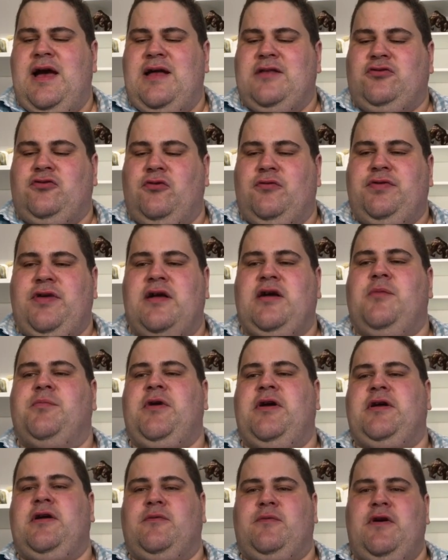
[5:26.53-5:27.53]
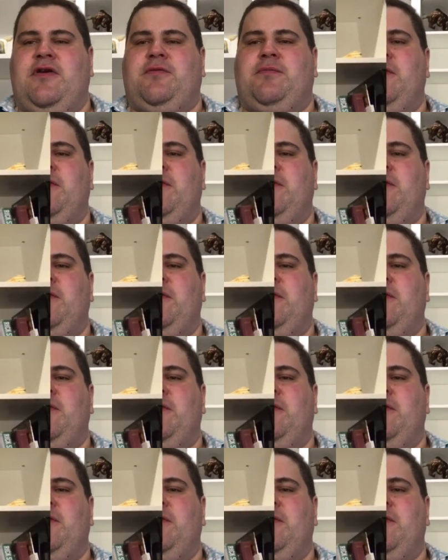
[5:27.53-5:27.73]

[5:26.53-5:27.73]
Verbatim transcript: I don't think I'll bring it with